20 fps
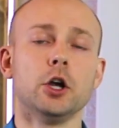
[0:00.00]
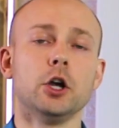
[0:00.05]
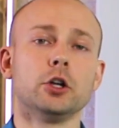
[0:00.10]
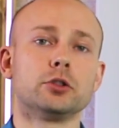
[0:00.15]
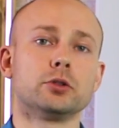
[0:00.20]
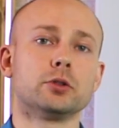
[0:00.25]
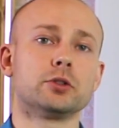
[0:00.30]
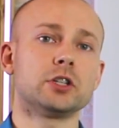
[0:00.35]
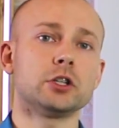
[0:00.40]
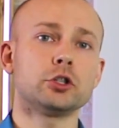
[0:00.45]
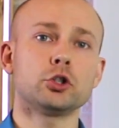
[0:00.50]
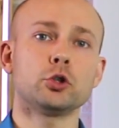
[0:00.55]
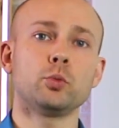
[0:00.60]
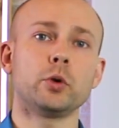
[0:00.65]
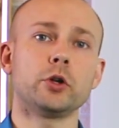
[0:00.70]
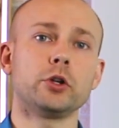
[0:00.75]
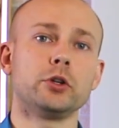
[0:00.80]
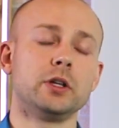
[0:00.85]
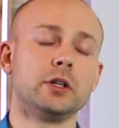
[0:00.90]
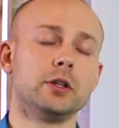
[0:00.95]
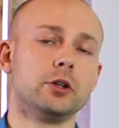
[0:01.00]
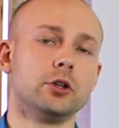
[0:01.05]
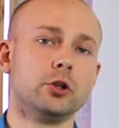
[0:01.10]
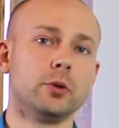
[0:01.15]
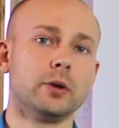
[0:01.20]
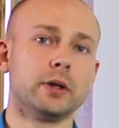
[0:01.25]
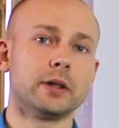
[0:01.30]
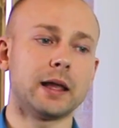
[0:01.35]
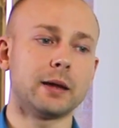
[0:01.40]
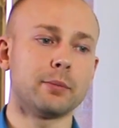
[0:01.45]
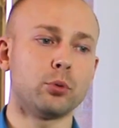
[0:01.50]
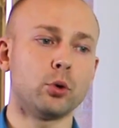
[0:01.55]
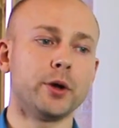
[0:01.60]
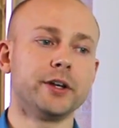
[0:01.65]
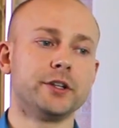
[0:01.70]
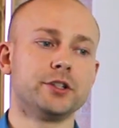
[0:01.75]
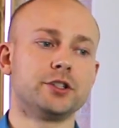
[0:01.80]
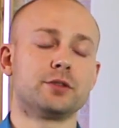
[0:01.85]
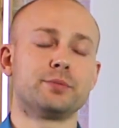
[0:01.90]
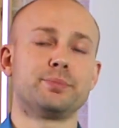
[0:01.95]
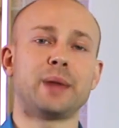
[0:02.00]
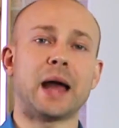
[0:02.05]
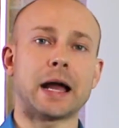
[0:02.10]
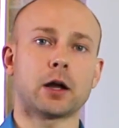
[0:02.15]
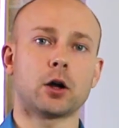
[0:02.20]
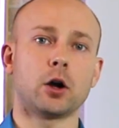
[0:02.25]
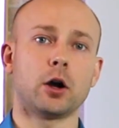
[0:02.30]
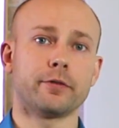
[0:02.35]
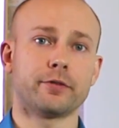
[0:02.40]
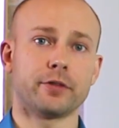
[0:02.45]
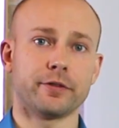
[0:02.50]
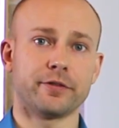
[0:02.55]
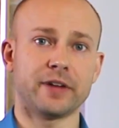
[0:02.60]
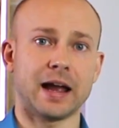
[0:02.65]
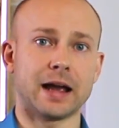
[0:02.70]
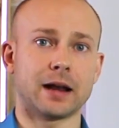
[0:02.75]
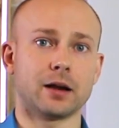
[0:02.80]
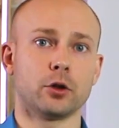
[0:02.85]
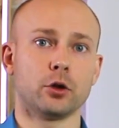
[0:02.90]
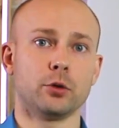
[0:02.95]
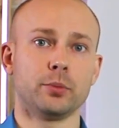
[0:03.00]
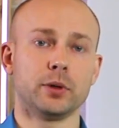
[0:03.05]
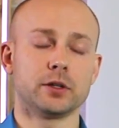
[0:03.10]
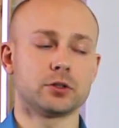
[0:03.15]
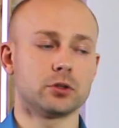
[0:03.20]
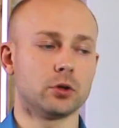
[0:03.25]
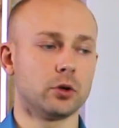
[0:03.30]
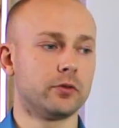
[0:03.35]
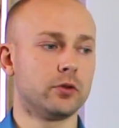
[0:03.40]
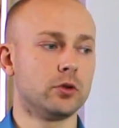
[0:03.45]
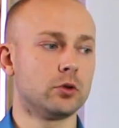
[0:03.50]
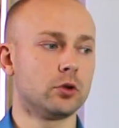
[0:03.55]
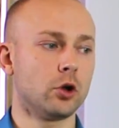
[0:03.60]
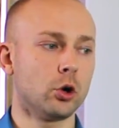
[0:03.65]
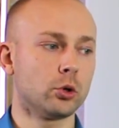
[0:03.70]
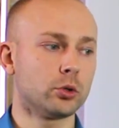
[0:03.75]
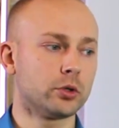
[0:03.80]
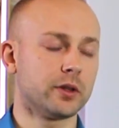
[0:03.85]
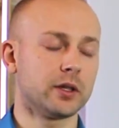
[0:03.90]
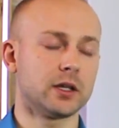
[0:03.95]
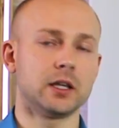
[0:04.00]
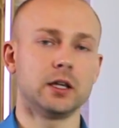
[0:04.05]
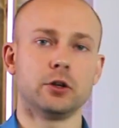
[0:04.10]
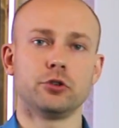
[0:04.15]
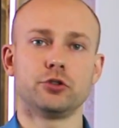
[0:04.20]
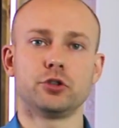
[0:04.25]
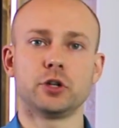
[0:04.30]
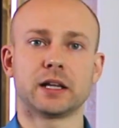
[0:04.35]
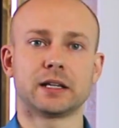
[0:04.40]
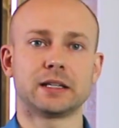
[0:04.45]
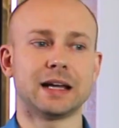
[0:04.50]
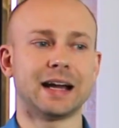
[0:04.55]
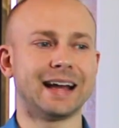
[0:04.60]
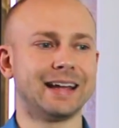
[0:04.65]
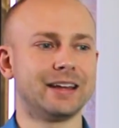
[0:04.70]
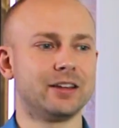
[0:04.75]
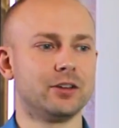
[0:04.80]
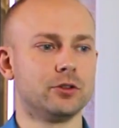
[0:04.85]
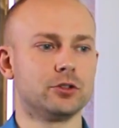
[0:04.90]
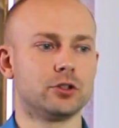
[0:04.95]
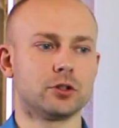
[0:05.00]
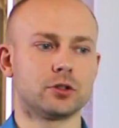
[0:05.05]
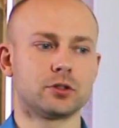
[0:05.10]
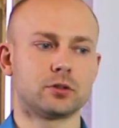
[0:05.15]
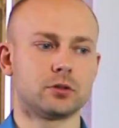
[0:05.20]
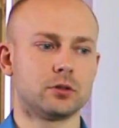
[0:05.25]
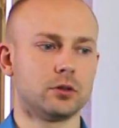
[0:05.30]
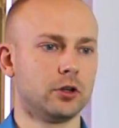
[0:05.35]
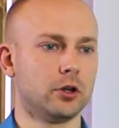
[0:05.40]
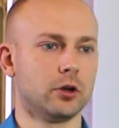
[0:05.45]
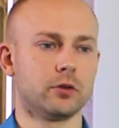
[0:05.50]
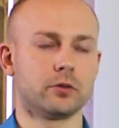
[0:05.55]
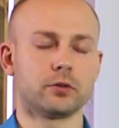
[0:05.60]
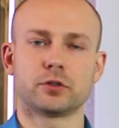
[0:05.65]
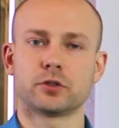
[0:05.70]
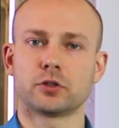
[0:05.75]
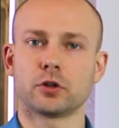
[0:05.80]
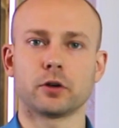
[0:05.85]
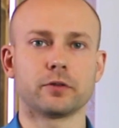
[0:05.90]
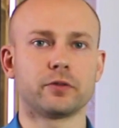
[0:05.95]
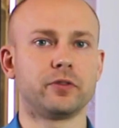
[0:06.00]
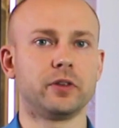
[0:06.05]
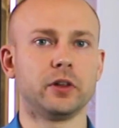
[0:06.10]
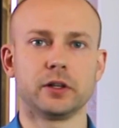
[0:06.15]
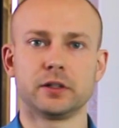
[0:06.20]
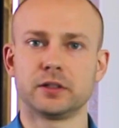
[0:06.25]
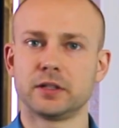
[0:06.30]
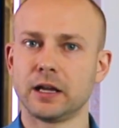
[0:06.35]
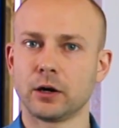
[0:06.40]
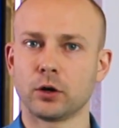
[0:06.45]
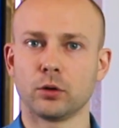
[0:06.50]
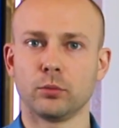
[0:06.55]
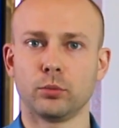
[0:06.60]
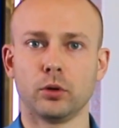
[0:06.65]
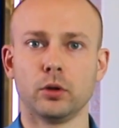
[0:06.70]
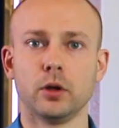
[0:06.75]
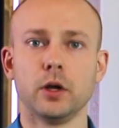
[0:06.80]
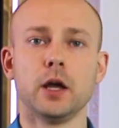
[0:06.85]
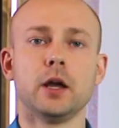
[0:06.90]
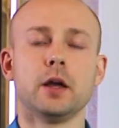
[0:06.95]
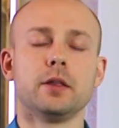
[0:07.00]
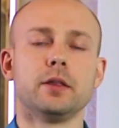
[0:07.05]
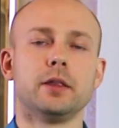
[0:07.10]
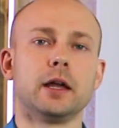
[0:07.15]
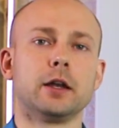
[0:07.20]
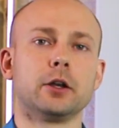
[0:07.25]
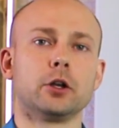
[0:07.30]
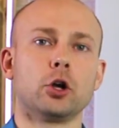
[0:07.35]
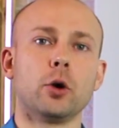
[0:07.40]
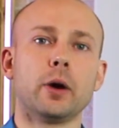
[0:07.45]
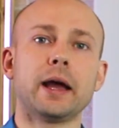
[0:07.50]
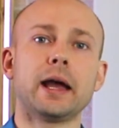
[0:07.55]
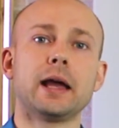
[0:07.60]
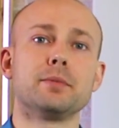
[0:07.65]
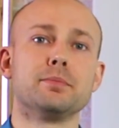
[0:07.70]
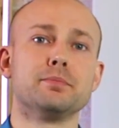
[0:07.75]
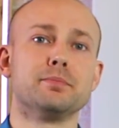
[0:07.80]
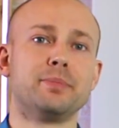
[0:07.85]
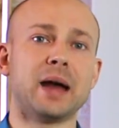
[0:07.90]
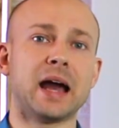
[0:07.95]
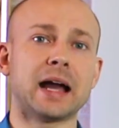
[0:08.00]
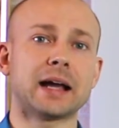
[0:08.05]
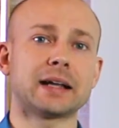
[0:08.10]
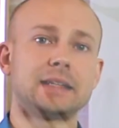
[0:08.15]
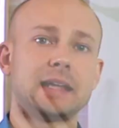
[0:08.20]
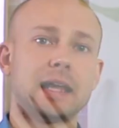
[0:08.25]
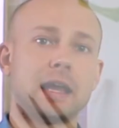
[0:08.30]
So essentially what you need to do at that point is just back off the fat a little bit. So if you go to the ketogenic diet, you just, you know, start feeling terrible, then go ahead and back